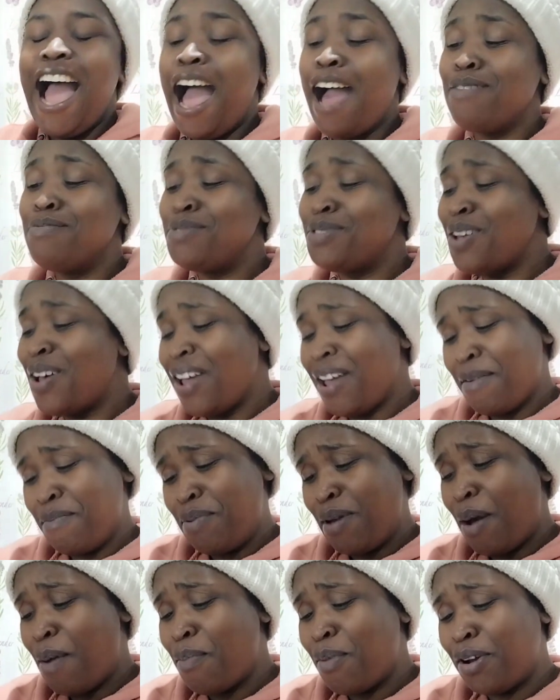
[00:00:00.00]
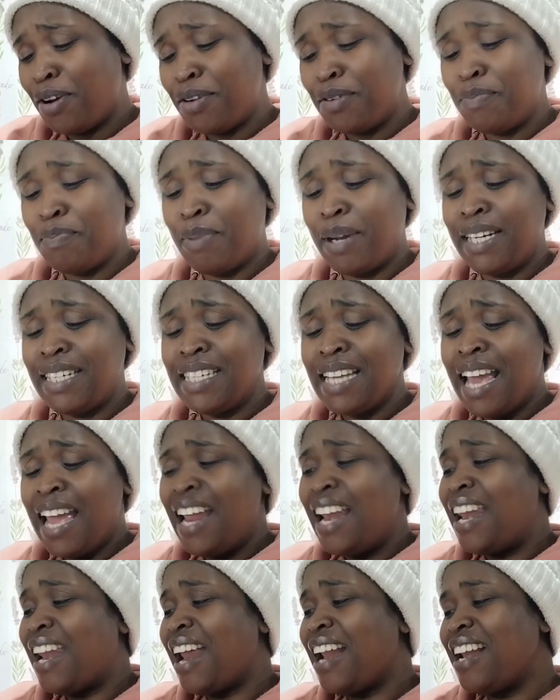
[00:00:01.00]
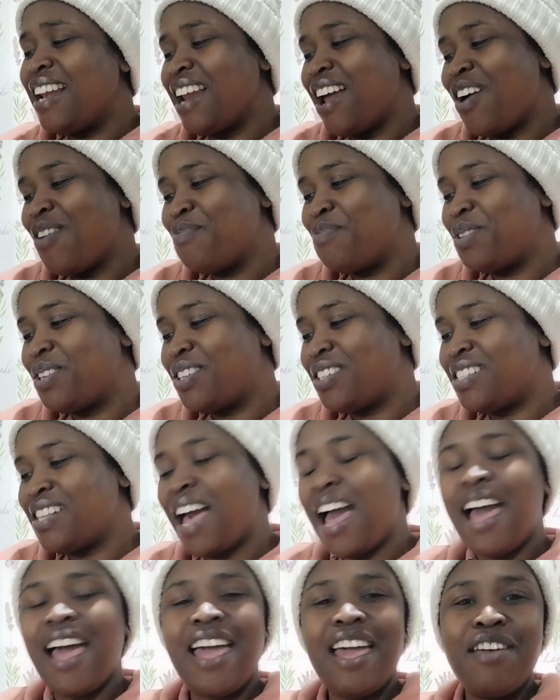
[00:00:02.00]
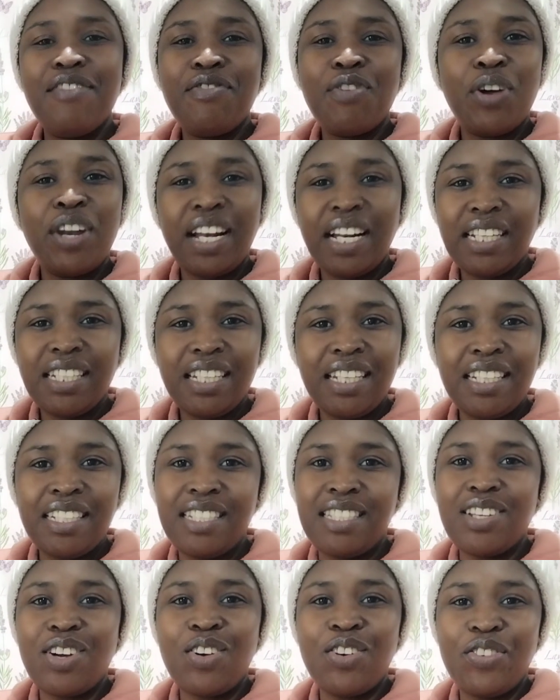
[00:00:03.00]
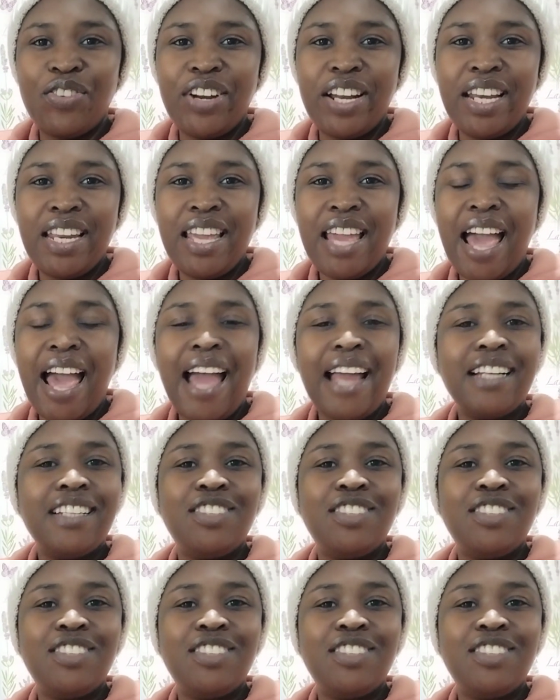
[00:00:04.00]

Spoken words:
I'm so happy about it. But right now, because I have ordered it already, I